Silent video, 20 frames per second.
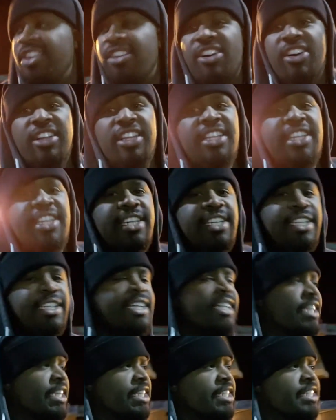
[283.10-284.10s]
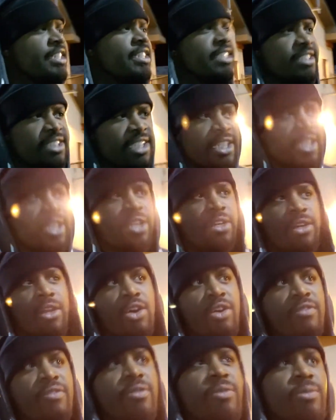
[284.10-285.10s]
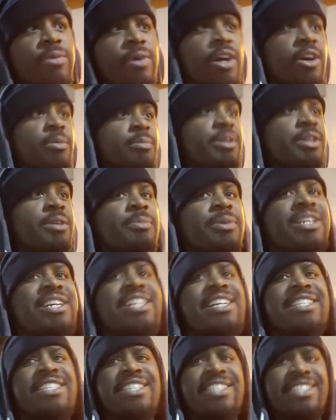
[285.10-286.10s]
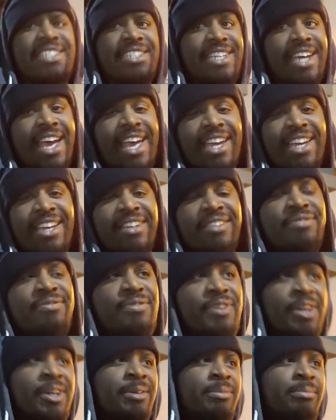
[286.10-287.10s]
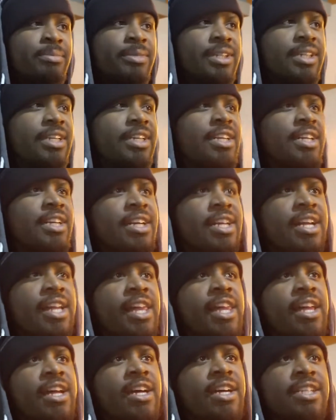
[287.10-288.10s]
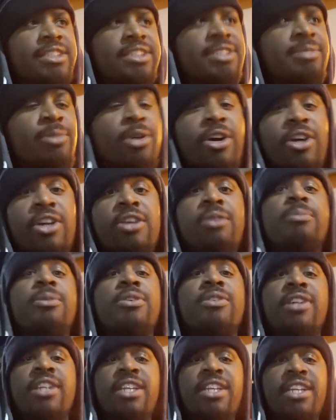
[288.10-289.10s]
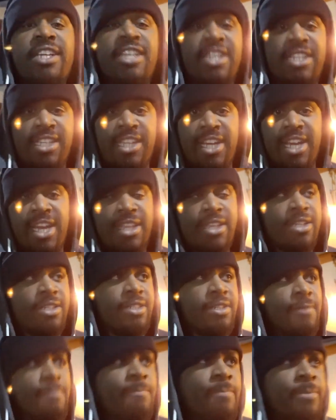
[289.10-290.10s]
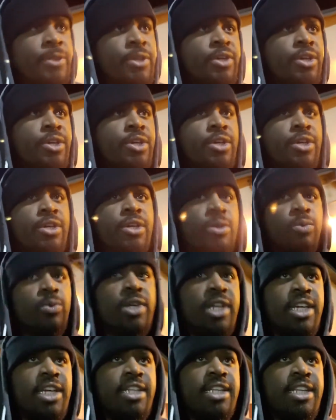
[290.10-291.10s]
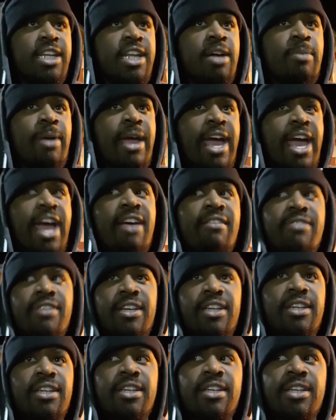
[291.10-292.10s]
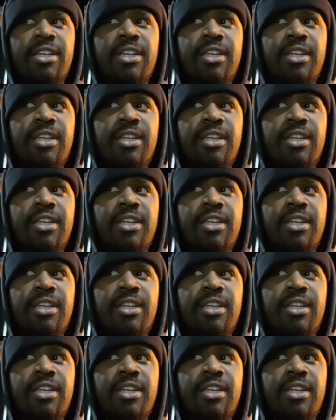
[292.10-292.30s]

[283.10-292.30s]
it all in, it's a little overwhelming because it's tight. From a small community get together, we ended up having